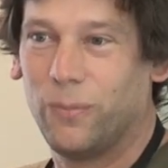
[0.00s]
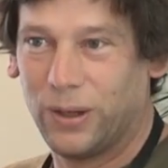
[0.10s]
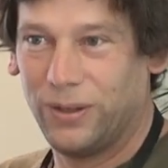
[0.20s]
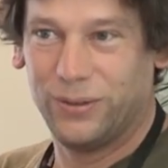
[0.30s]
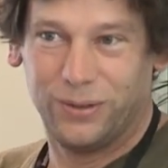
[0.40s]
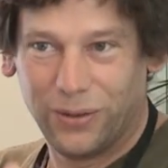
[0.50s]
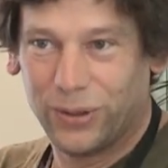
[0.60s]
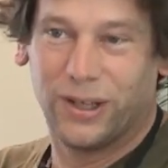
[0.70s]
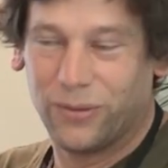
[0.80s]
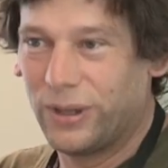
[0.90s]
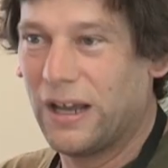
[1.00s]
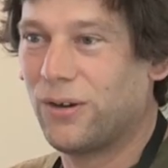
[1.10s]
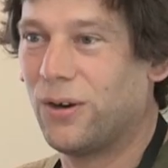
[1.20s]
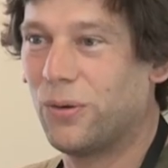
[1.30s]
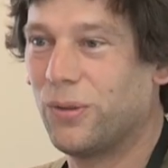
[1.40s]
by you looking at the word
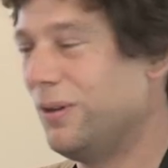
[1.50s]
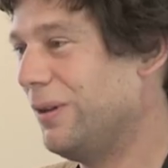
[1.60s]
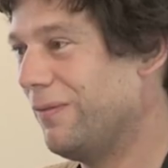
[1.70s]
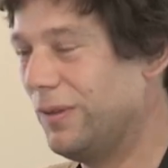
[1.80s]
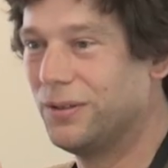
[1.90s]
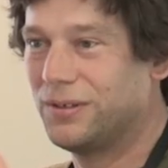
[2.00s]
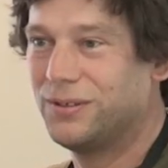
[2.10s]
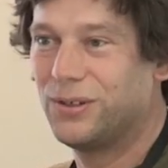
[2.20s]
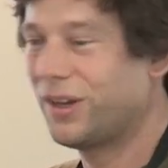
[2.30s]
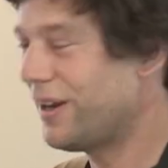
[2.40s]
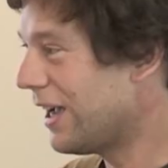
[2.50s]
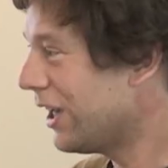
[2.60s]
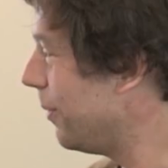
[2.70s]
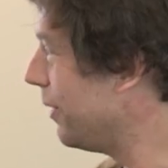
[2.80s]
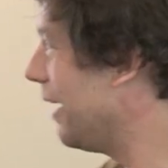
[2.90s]
alcohol, then you, you say circular
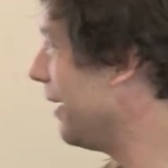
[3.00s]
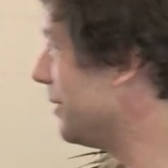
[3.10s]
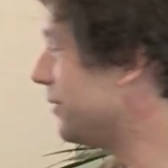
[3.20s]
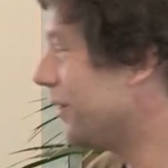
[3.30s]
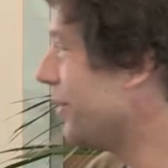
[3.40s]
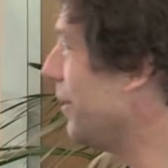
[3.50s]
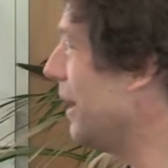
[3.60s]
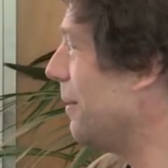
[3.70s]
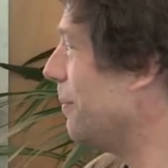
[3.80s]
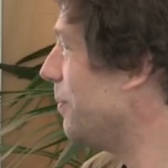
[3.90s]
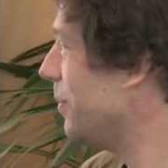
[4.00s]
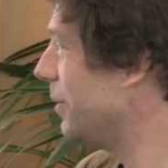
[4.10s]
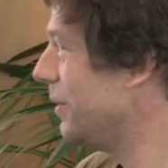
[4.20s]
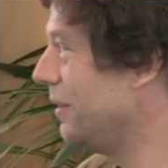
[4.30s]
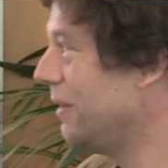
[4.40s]
argument, and it's not um,
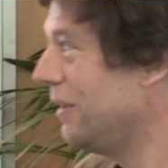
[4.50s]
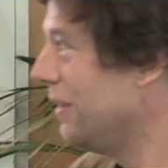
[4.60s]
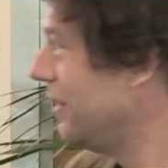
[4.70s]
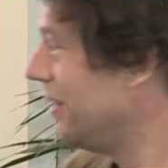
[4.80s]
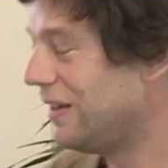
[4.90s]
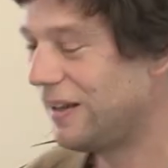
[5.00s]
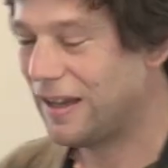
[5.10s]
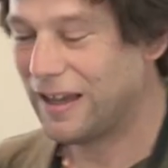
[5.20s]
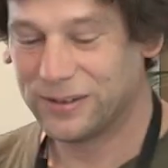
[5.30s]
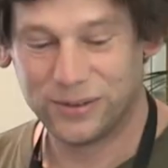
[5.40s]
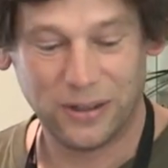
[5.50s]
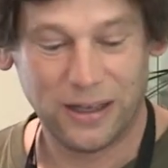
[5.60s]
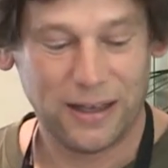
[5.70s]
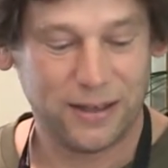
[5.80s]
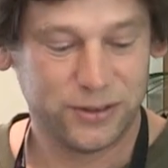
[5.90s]
as,
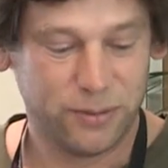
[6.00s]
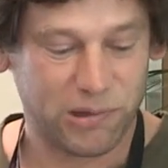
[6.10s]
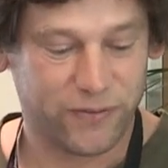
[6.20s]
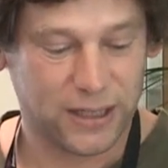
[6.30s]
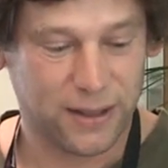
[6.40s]
as you're proving